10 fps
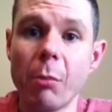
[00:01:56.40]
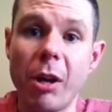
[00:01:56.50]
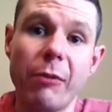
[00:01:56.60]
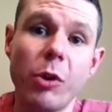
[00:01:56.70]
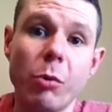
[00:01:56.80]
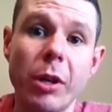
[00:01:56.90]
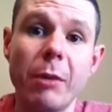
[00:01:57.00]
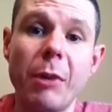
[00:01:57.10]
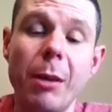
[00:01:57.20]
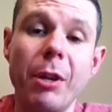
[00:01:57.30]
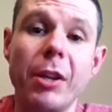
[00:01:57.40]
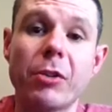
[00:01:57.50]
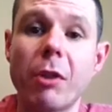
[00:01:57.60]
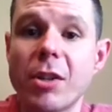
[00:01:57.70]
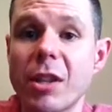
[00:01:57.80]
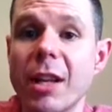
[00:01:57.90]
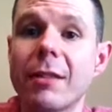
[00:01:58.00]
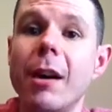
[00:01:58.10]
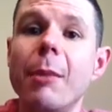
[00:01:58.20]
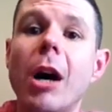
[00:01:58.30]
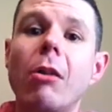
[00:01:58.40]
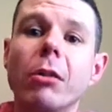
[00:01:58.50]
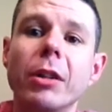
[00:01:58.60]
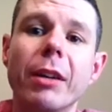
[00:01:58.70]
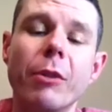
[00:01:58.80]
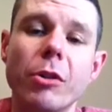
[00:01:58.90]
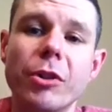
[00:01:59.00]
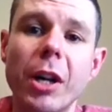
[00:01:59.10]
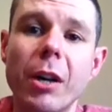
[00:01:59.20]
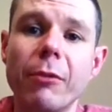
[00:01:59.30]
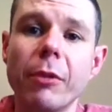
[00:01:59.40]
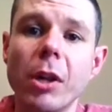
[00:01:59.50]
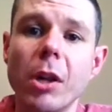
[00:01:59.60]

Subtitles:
But if you were to maybe stretch that time out and give yourself,